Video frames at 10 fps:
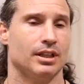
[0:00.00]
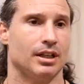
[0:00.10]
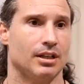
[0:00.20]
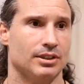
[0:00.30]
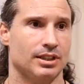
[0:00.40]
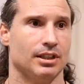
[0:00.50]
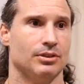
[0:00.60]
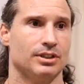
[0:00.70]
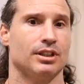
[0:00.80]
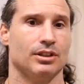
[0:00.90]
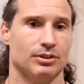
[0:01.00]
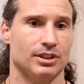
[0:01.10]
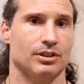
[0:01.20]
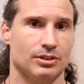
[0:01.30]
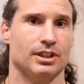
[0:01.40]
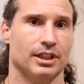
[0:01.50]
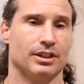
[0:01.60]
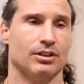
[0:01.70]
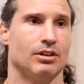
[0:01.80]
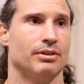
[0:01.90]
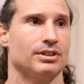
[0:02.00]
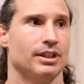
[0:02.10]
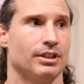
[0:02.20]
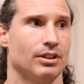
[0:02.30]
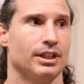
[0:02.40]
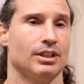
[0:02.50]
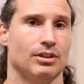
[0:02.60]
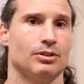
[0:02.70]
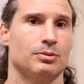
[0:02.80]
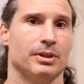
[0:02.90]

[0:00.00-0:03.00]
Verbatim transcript: and constantly losing, losing, losing, like they're always like looking to lose.